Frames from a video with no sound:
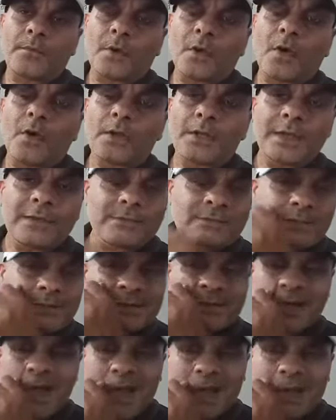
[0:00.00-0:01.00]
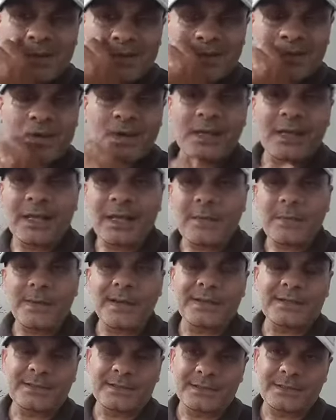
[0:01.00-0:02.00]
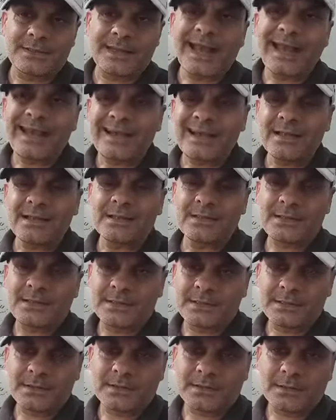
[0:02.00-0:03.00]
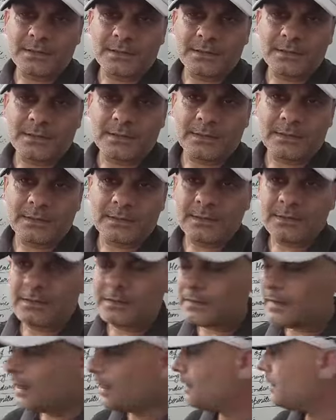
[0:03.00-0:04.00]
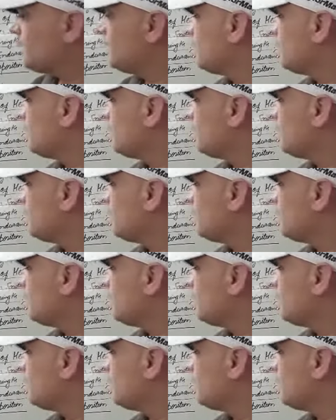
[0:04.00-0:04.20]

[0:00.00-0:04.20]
or give strength to your ligaments, tendons, right?